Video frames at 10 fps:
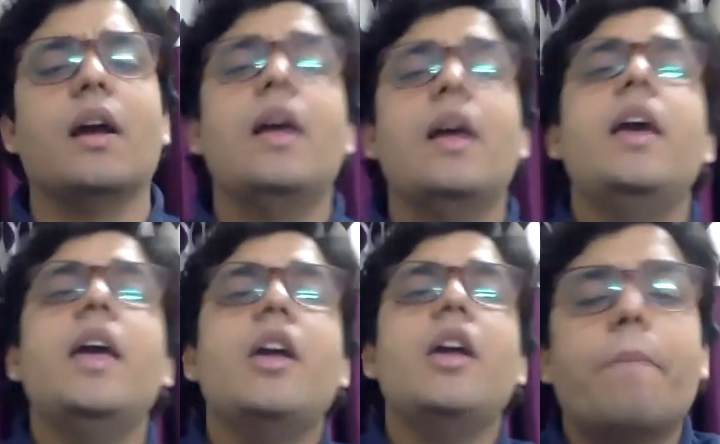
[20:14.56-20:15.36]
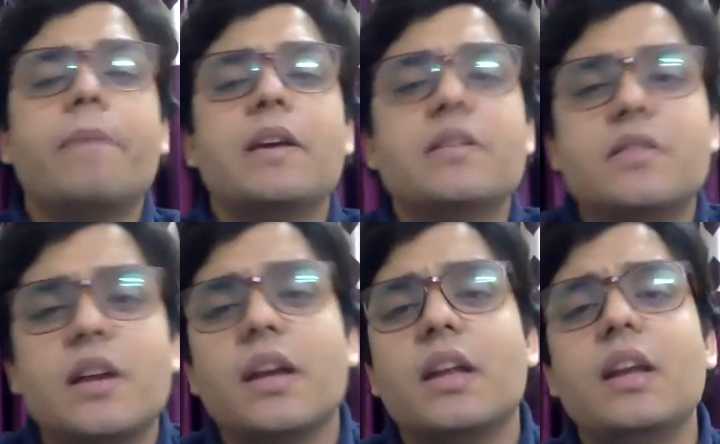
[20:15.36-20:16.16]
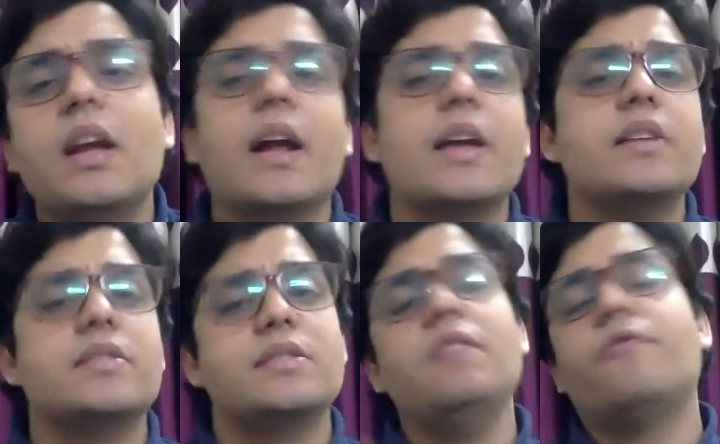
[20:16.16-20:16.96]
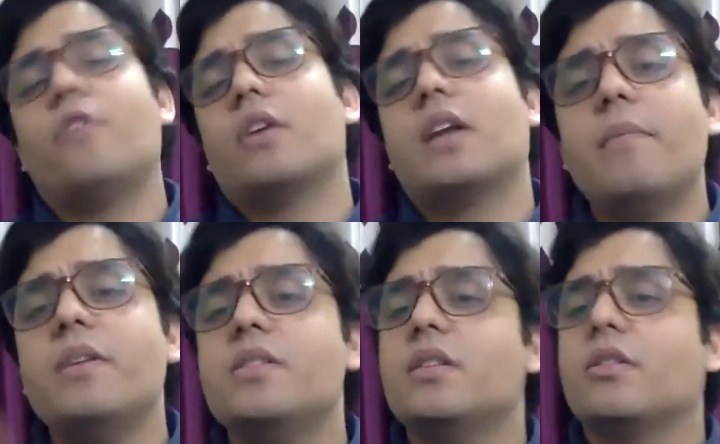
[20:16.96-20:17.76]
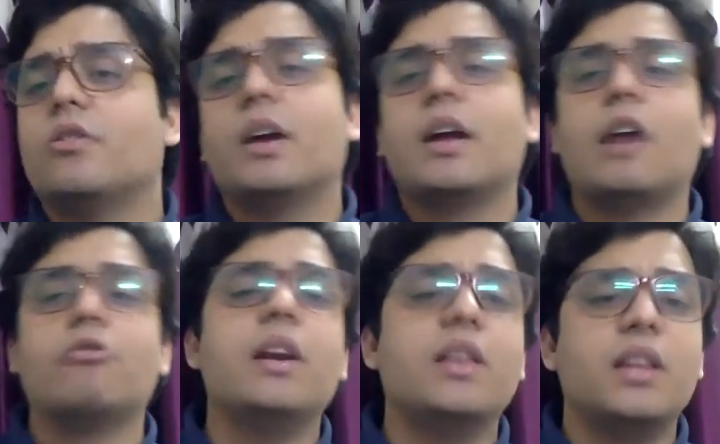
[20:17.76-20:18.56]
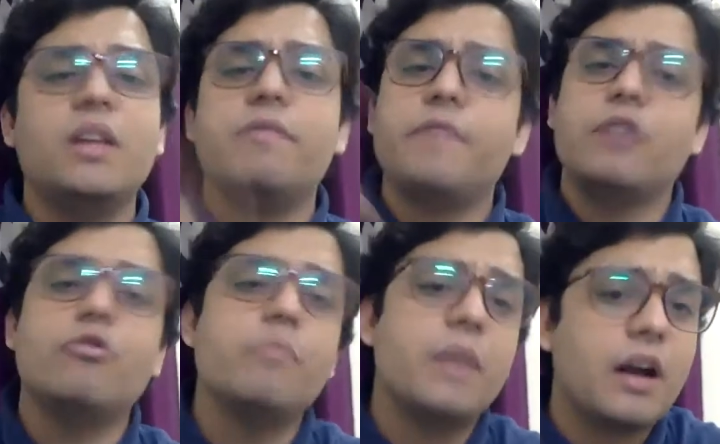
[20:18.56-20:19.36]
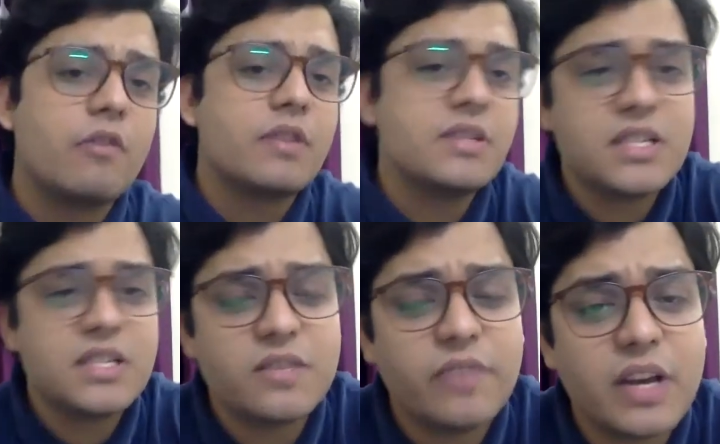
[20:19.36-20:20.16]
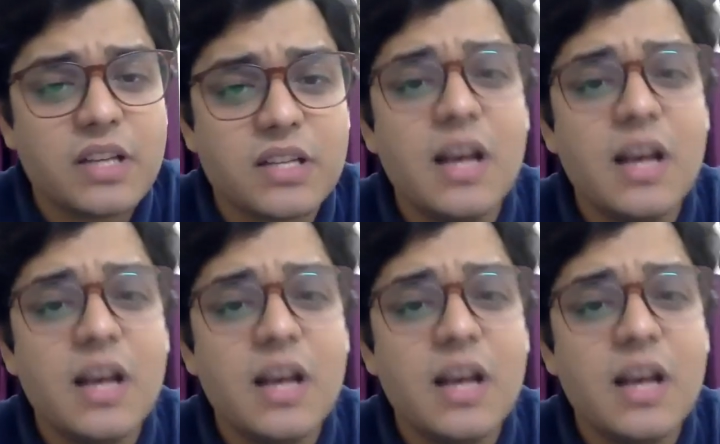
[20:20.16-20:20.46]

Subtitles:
A obtains a decree against C for damages on the ground that C failed to make out his justification.